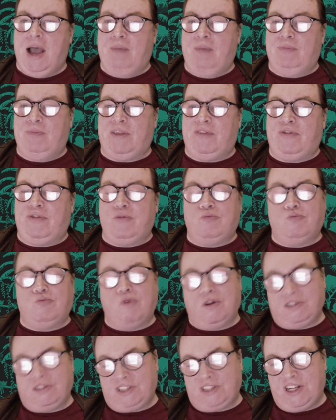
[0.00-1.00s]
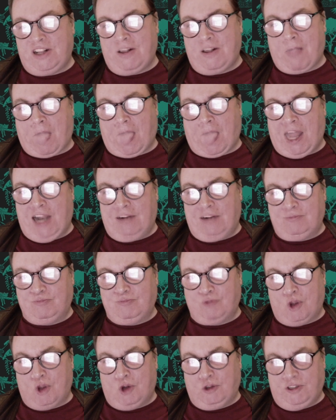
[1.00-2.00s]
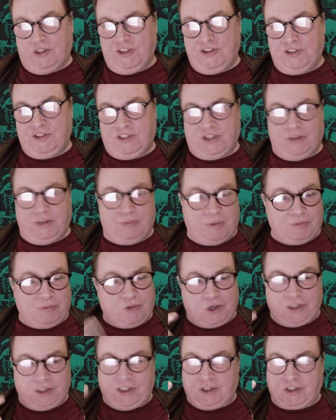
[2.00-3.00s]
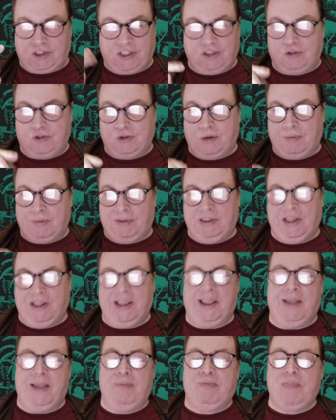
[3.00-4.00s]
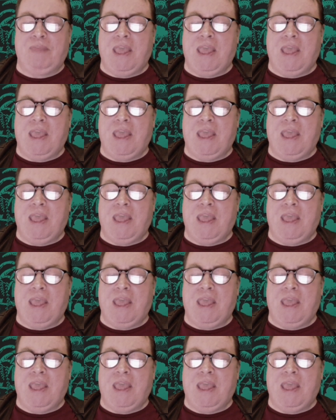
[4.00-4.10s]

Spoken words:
If you're watching on YouTube, I'm trying not to dribble here.